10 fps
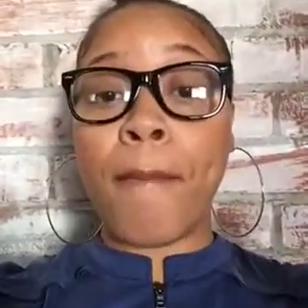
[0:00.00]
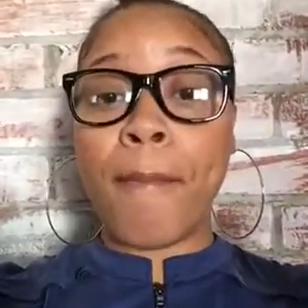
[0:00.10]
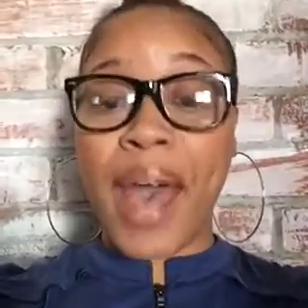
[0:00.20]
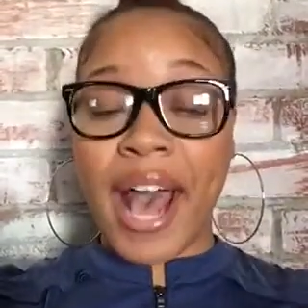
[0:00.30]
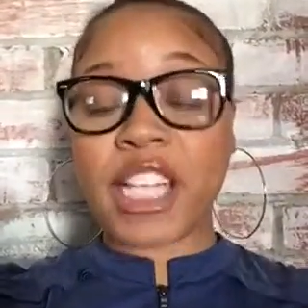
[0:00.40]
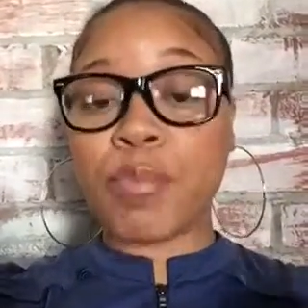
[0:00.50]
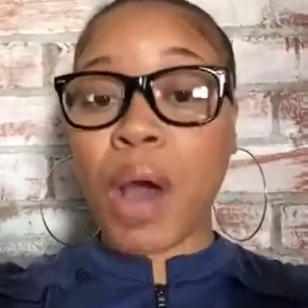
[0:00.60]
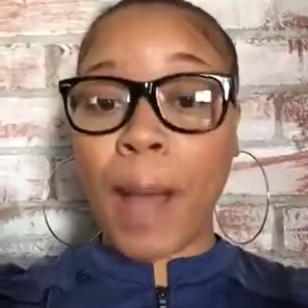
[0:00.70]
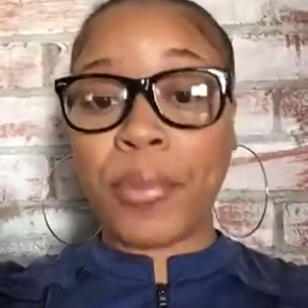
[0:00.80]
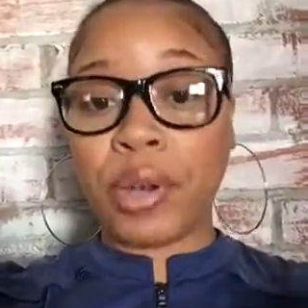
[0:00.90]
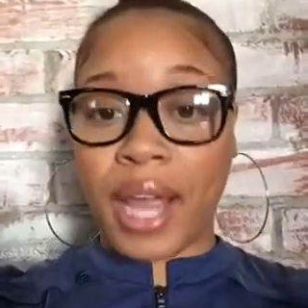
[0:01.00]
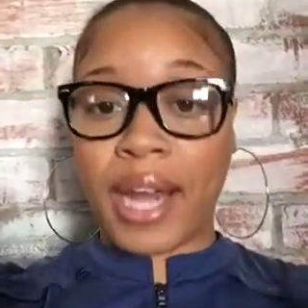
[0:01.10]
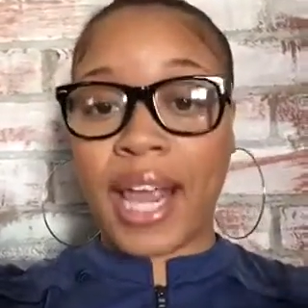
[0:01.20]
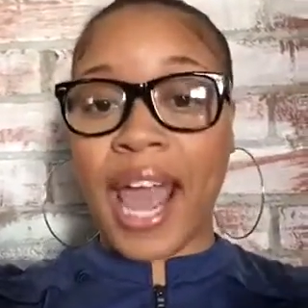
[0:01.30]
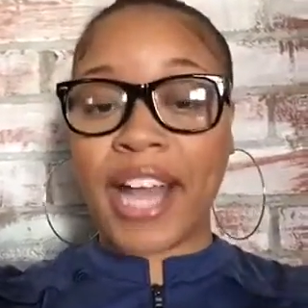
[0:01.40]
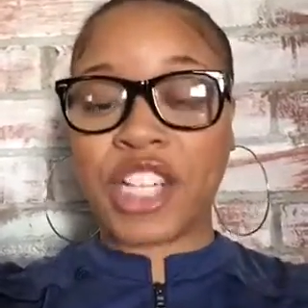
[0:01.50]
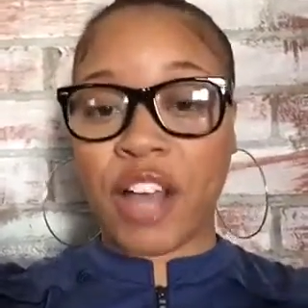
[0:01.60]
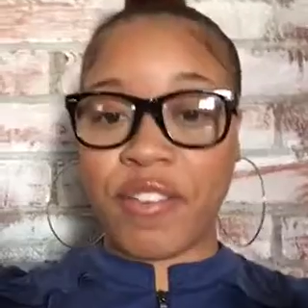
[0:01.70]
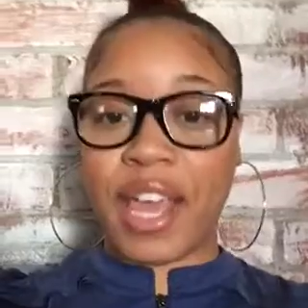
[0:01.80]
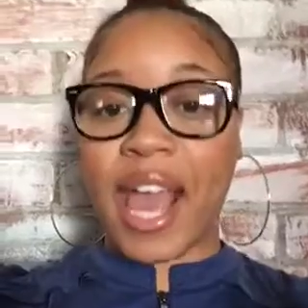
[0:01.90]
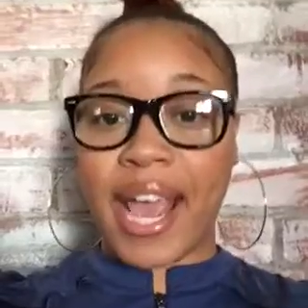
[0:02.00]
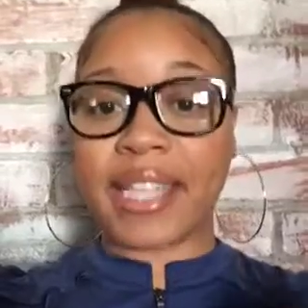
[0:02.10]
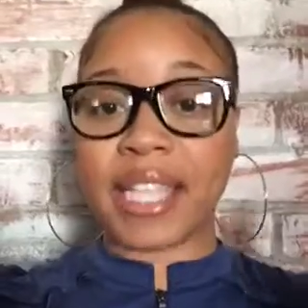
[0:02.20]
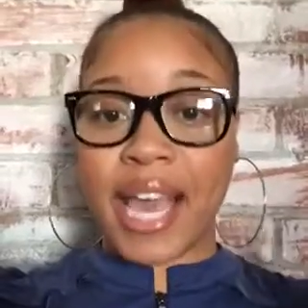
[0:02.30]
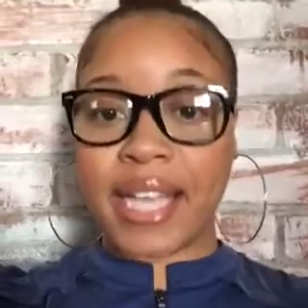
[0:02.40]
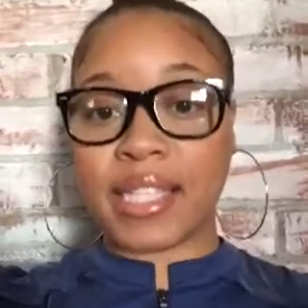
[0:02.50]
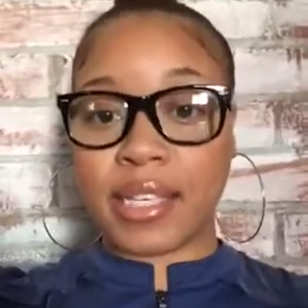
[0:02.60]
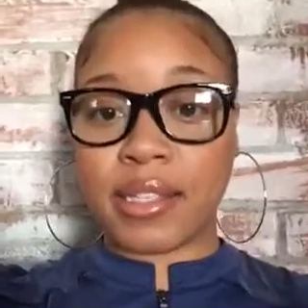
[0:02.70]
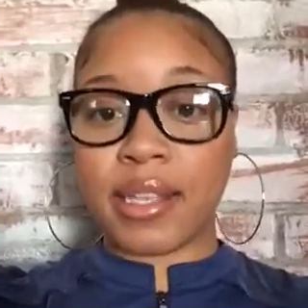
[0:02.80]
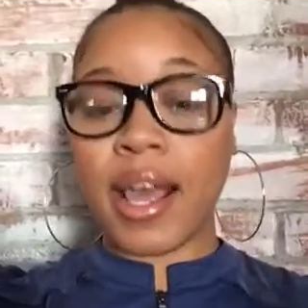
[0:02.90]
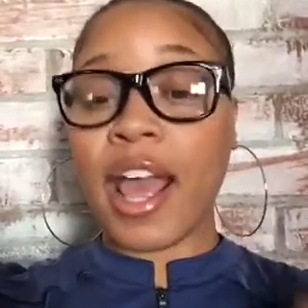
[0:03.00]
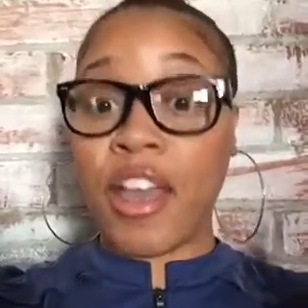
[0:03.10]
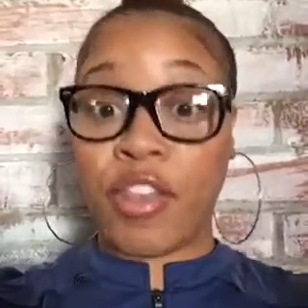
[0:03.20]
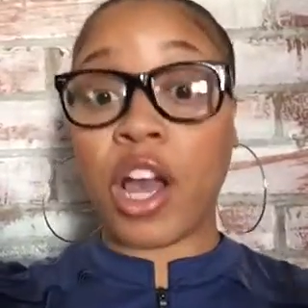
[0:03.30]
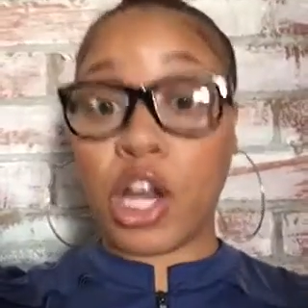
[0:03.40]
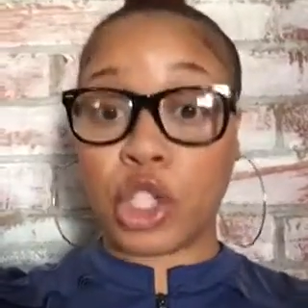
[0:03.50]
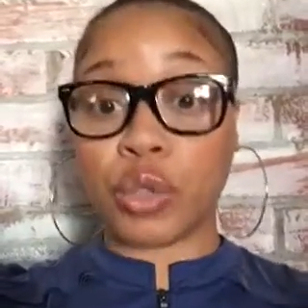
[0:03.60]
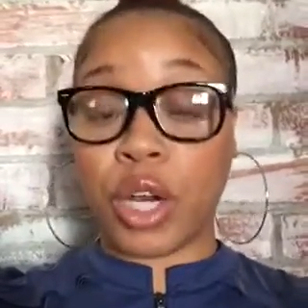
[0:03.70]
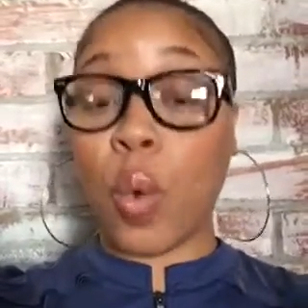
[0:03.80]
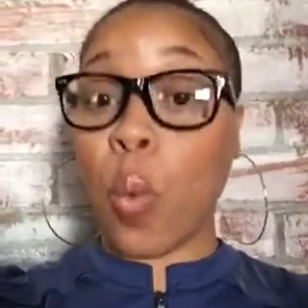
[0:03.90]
mass populating HIV AIDS cases in the country,